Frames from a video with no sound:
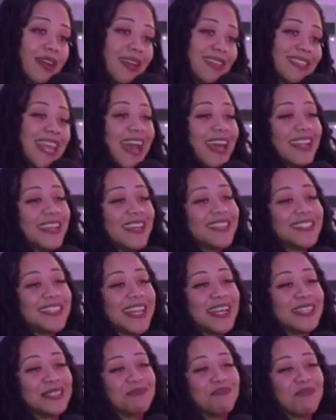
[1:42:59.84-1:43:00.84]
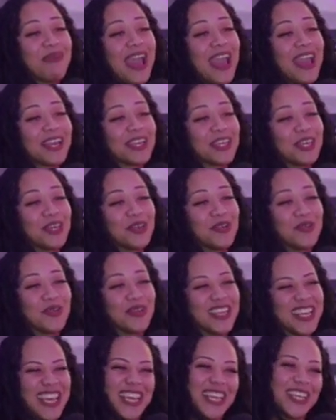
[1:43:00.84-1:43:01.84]
That's mad cute.
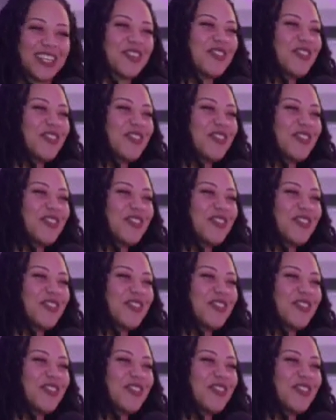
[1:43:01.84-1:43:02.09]
You read